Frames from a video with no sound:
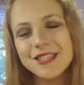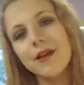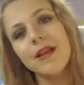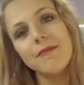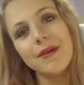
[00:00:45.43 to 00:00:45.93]

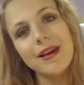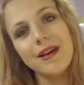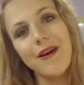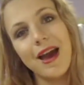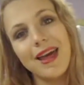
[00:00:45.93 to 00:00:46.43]
So let me
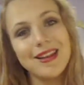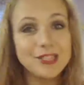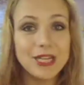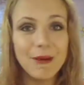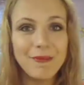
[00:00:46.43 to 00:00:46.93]
go ahead
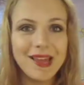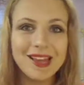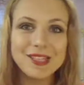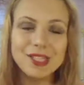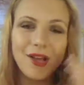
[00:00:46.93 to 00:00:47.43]
and jump
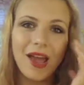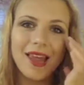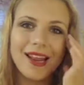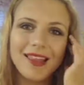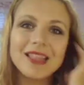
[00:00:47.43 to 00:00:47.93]
in, show you
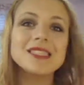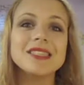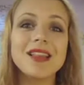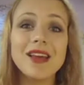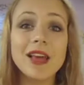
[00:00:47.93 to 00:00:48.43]
how to get this
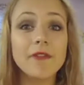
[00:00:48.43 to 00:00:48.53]
look.